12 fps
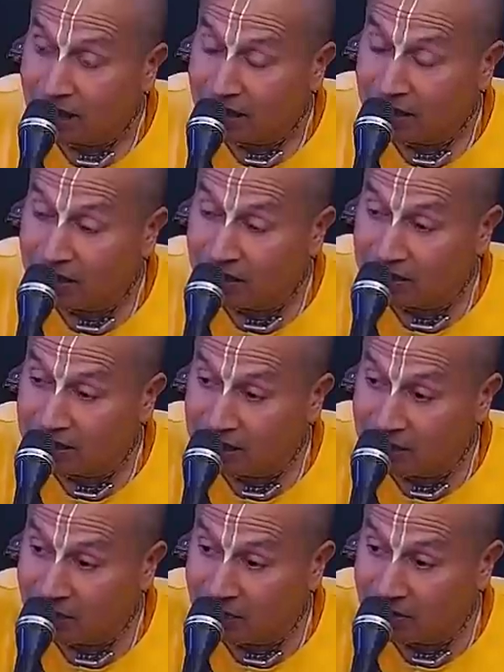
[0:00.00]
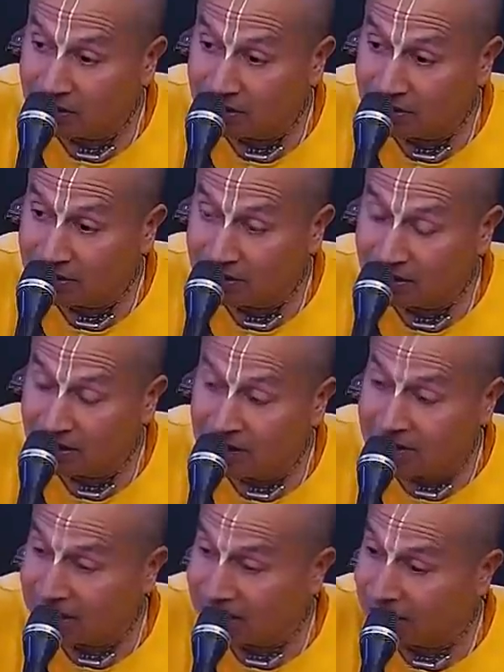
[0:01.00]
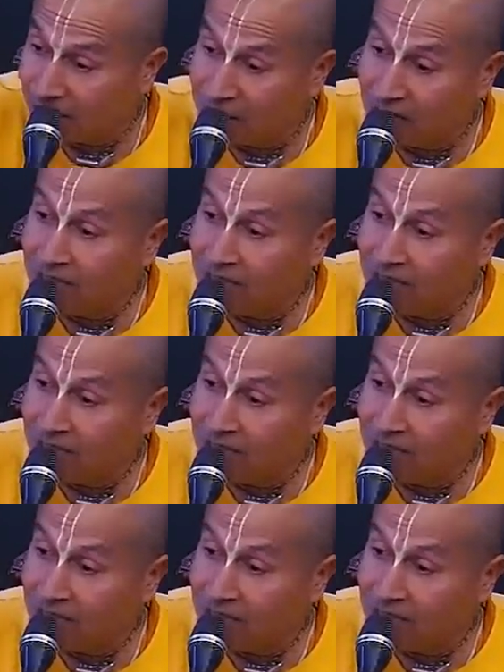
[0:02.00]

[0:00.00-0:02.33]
And he received the result of